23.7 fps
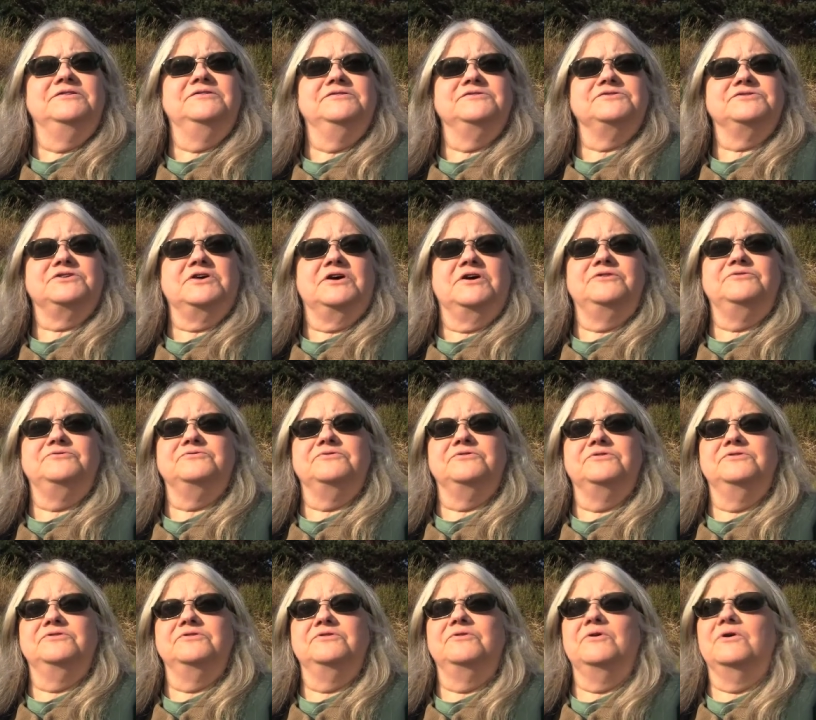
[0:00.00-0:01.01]
in this
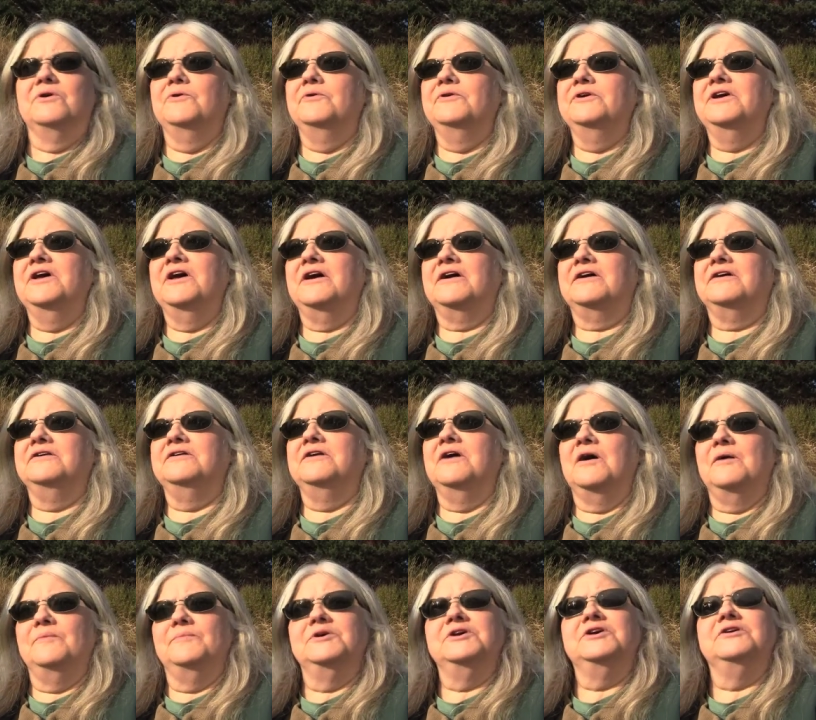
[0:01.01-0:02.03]
country, the growing
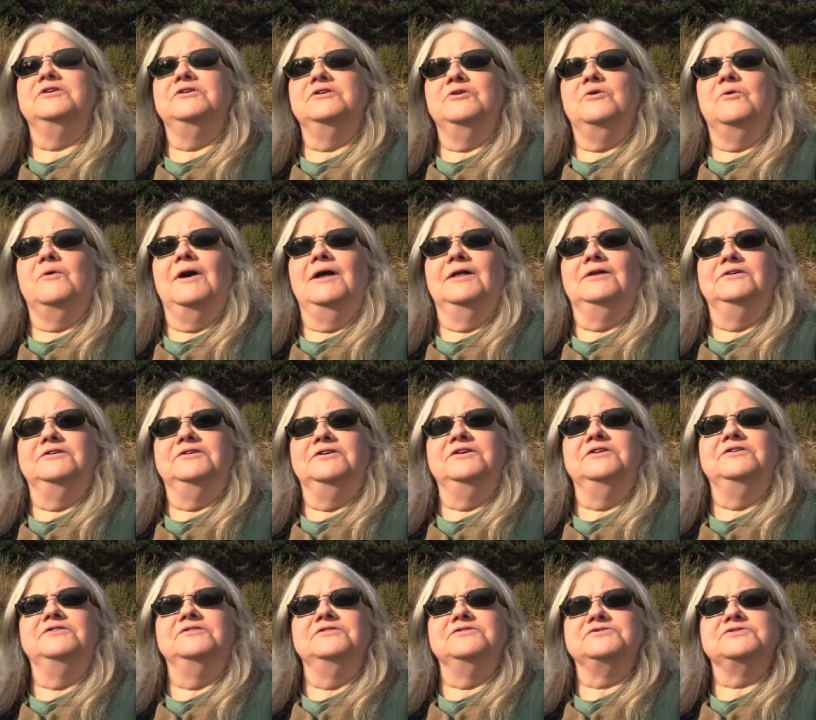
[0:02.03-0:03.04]
economic
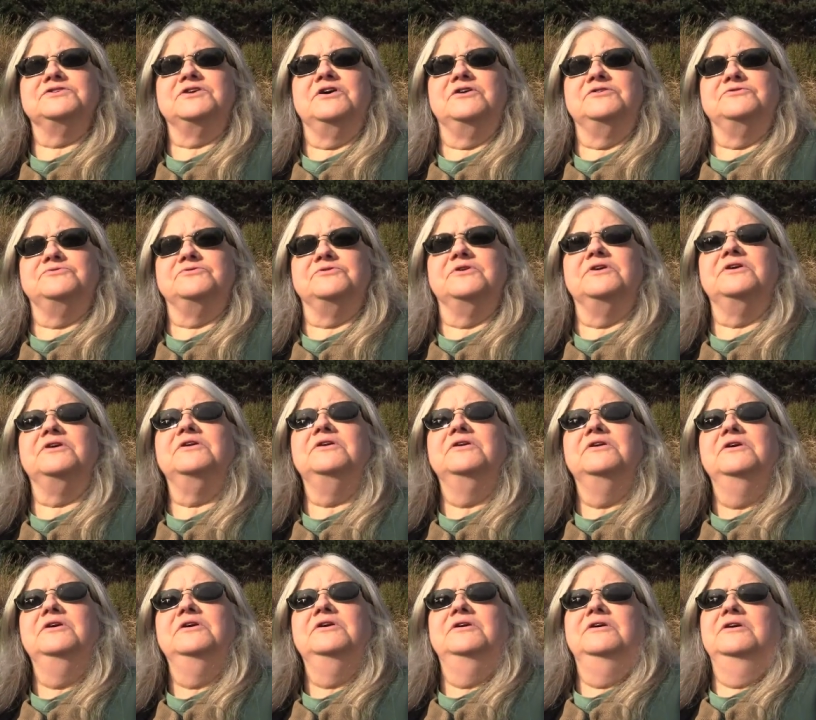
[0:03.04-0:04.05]
inequality in this country
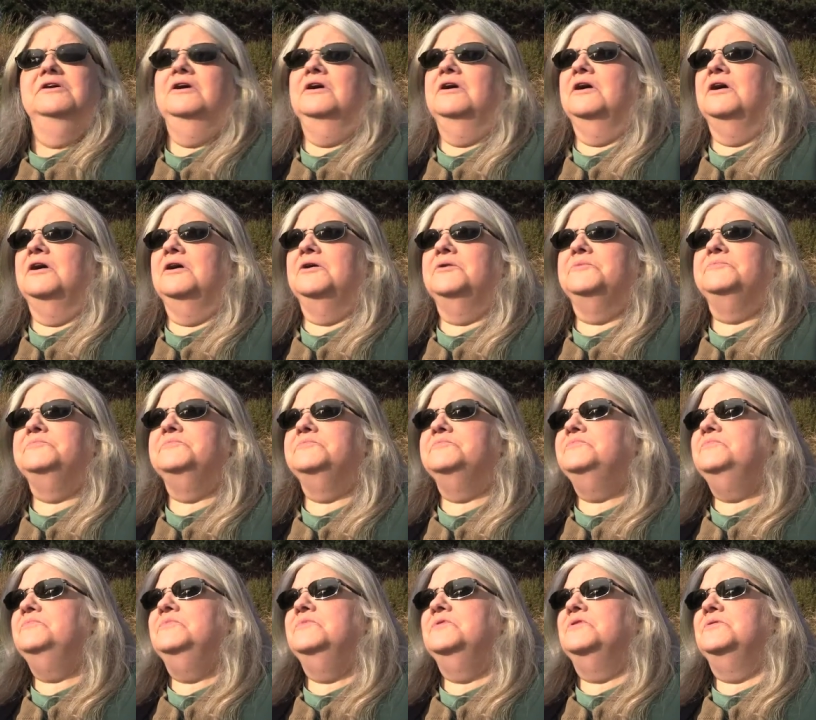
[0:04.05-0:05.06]
um,
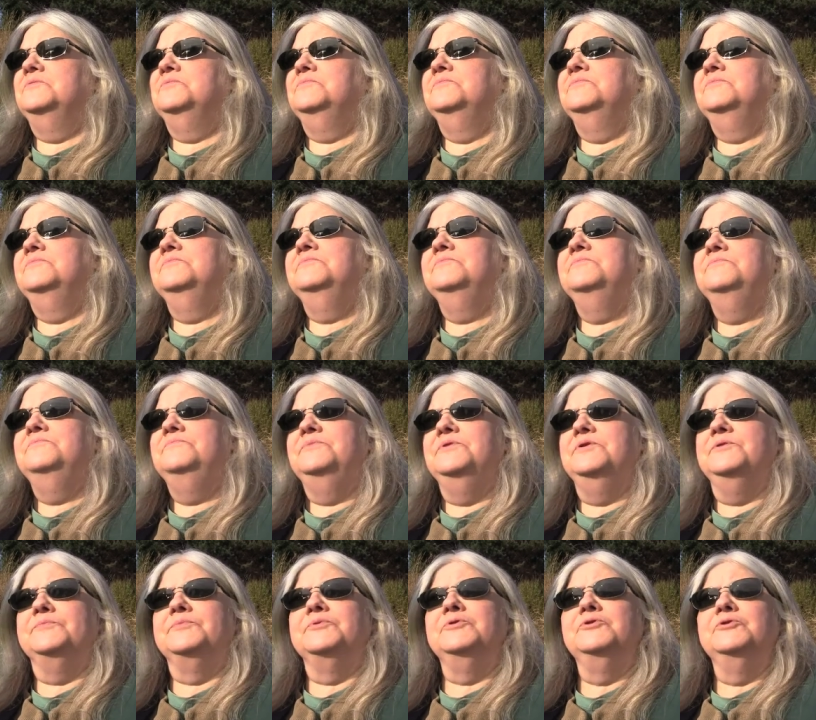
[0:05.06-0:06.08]

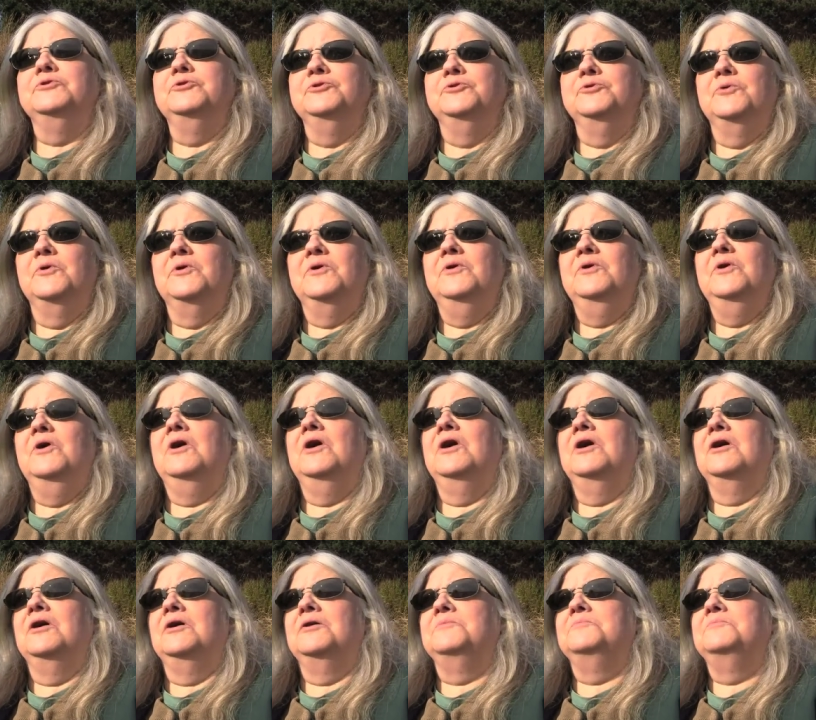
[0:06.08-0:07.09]
people who
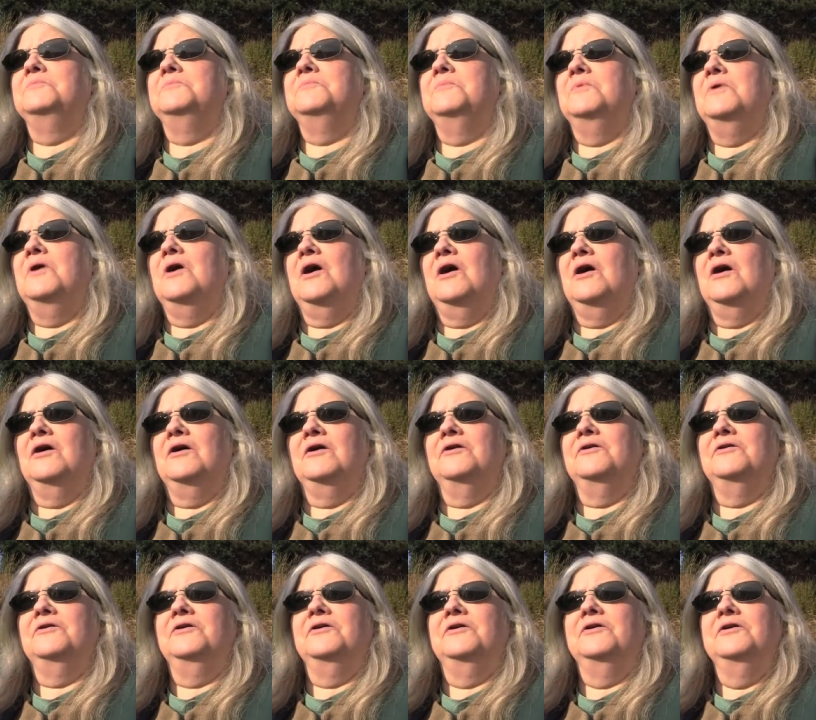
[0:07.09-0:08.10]
um,
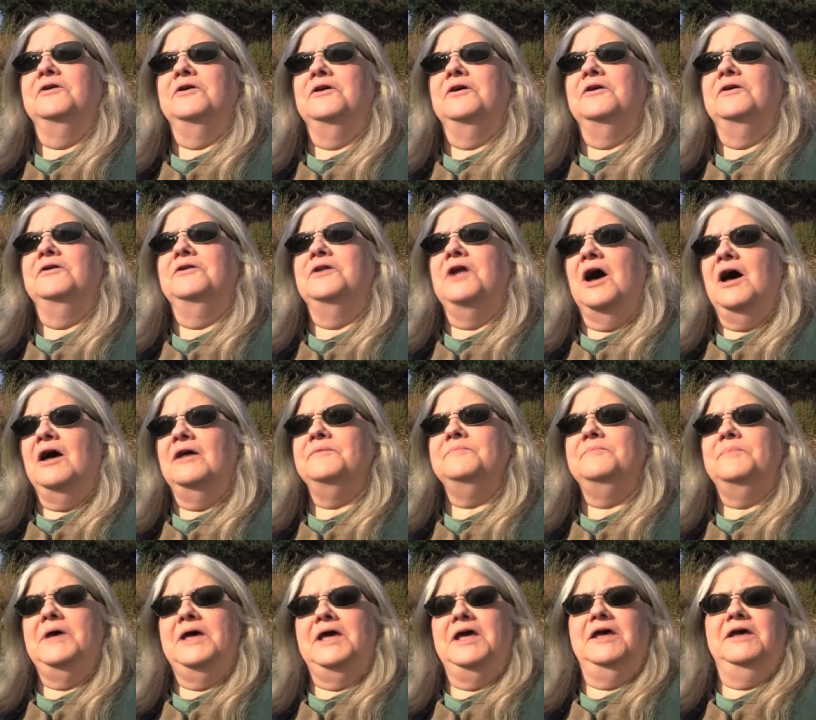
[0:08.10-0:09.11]
are not
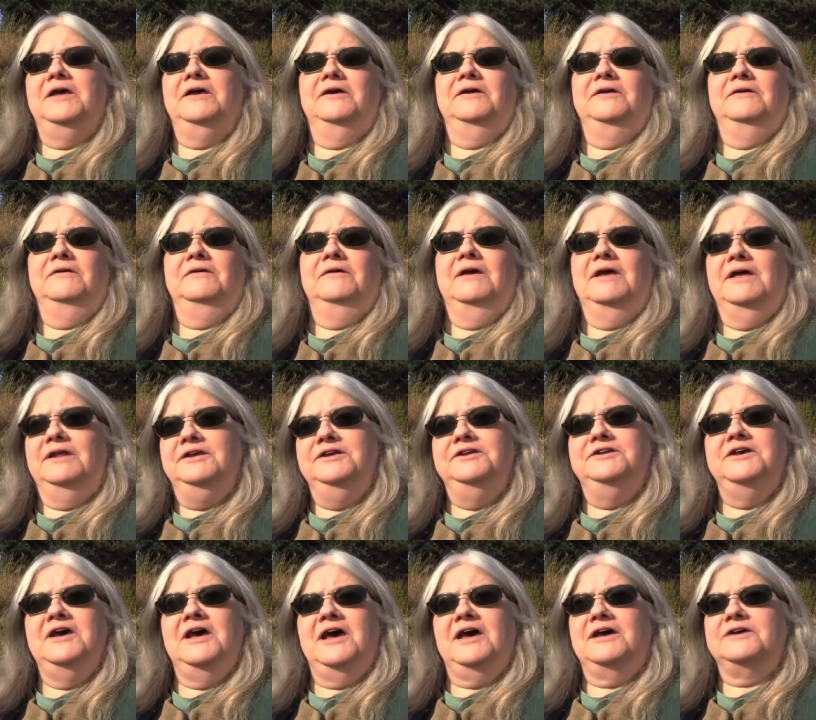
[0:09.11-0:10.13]
paying any
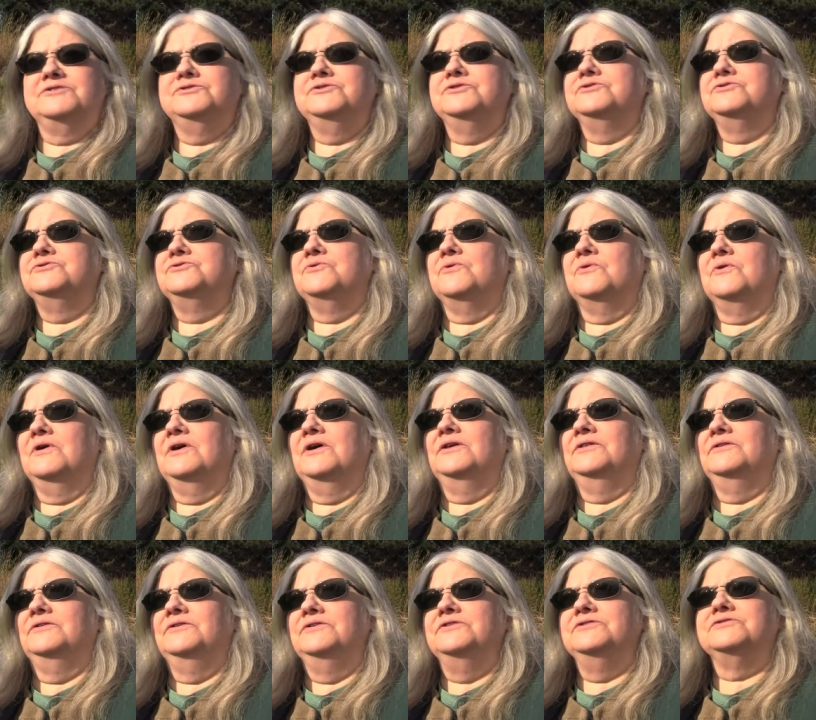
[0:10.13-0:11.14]
taxes or
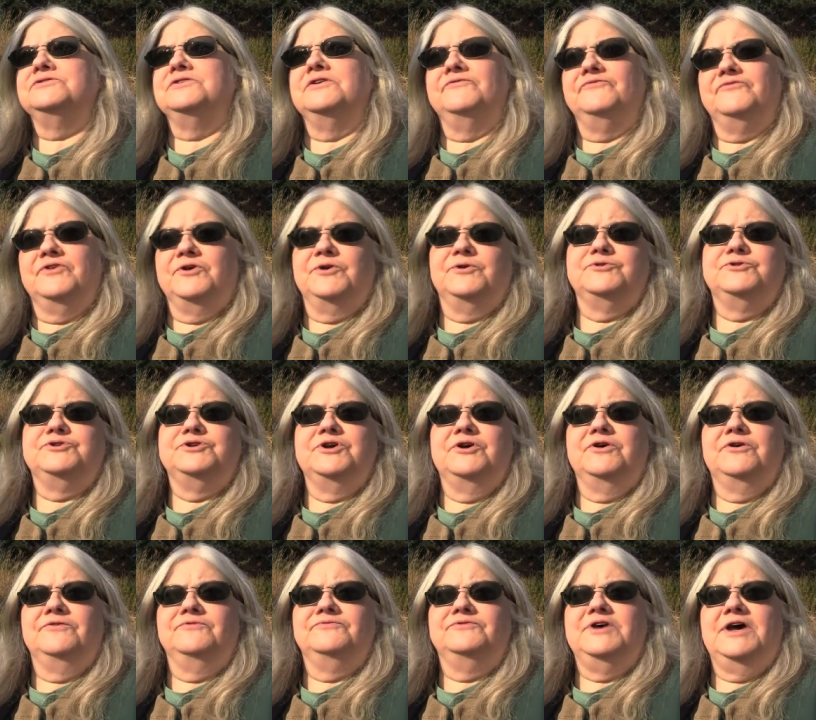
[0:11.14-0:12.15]
at least a fair
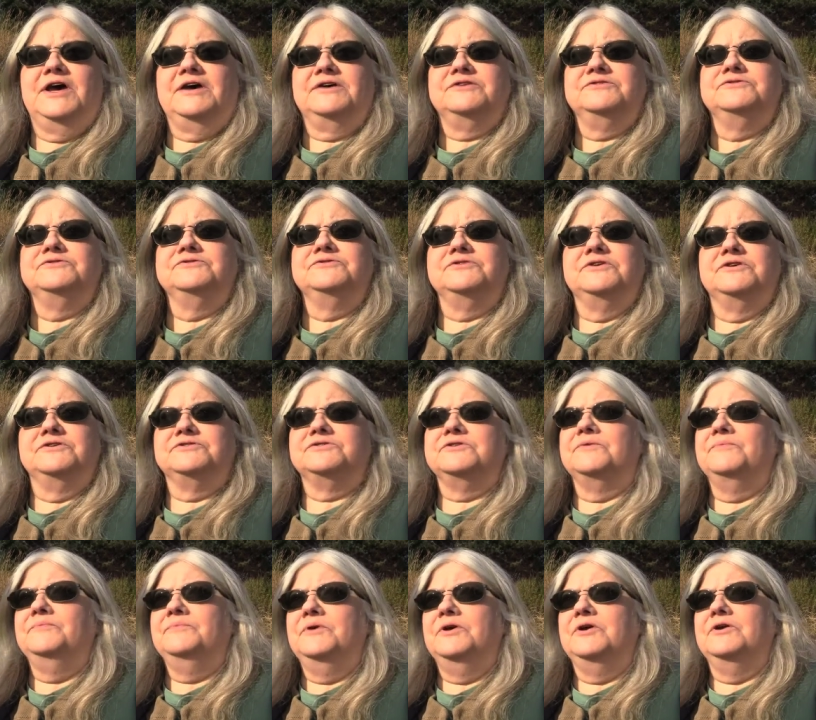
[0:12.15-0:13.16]
share of taxes as
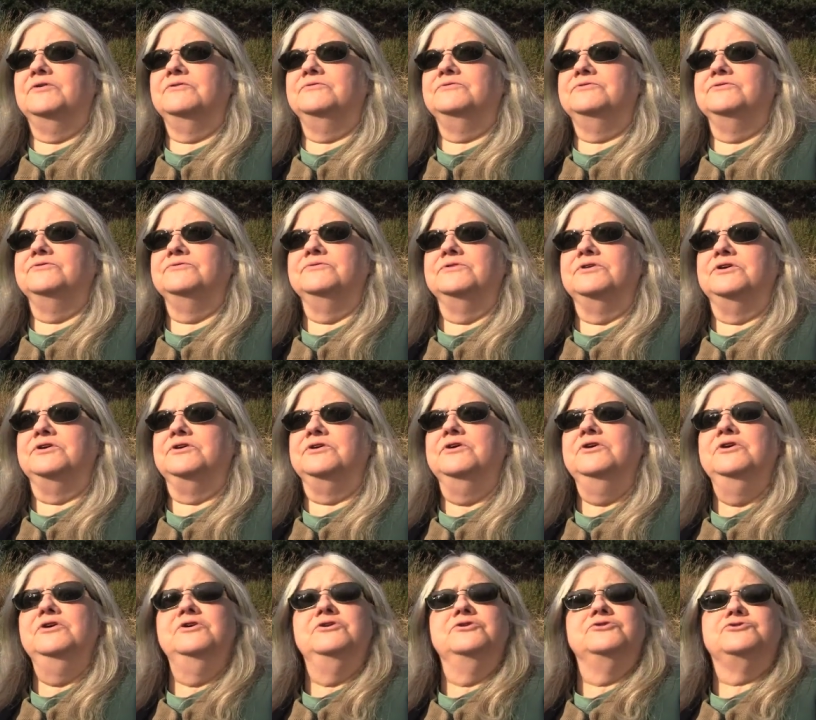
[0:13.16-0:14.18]
compared to
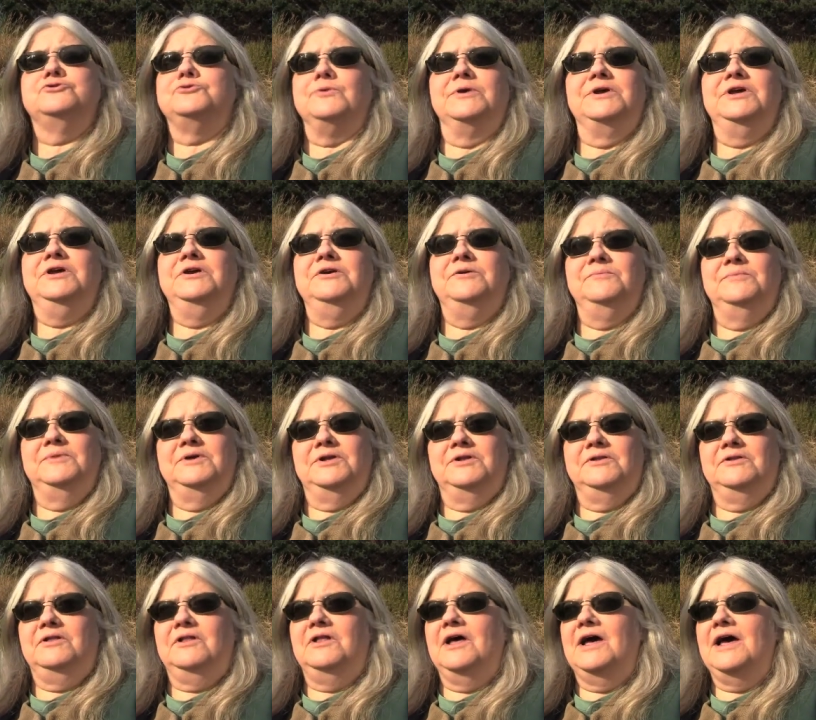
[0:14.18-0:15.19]
the shrinking
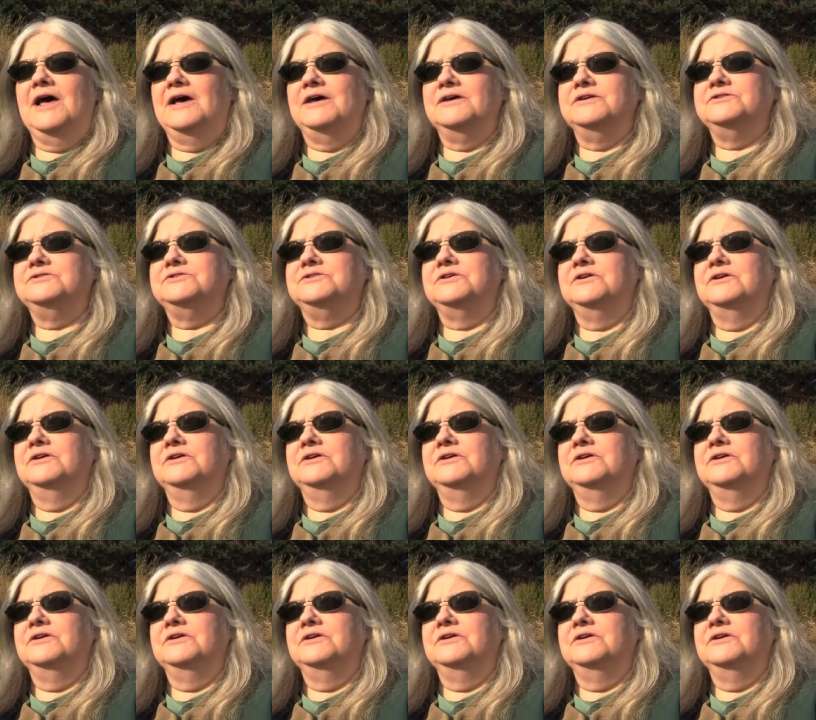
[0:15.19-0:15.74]
middle class.